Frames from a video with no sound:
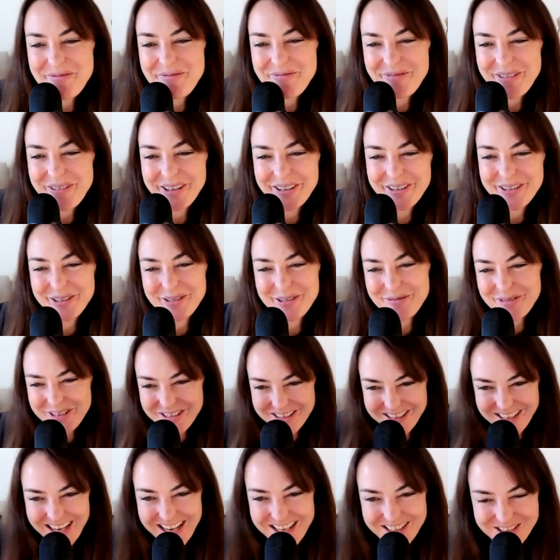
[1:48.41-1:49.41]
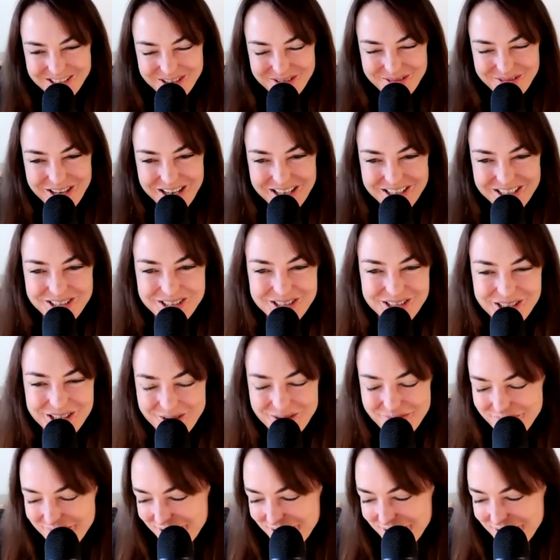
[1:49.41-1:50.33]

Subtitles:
because obviously, as our relationship